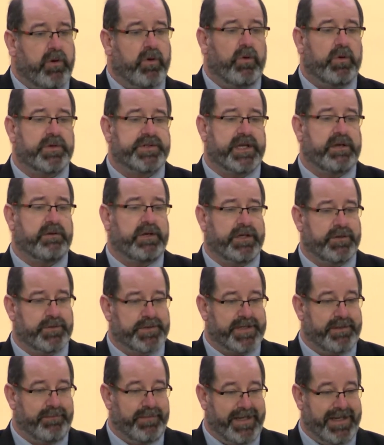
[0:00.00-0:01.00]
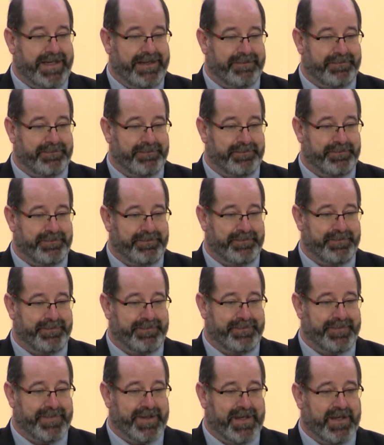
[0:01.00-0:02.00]
also killed somebody.
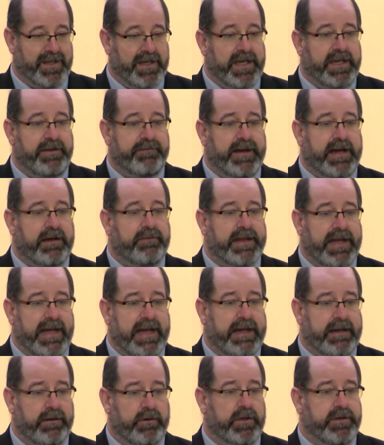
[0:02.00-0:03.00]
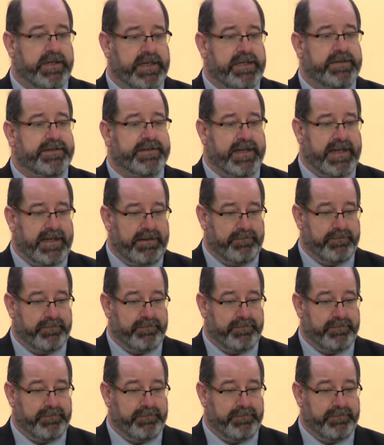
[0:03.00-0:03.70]
He found that out on the internet.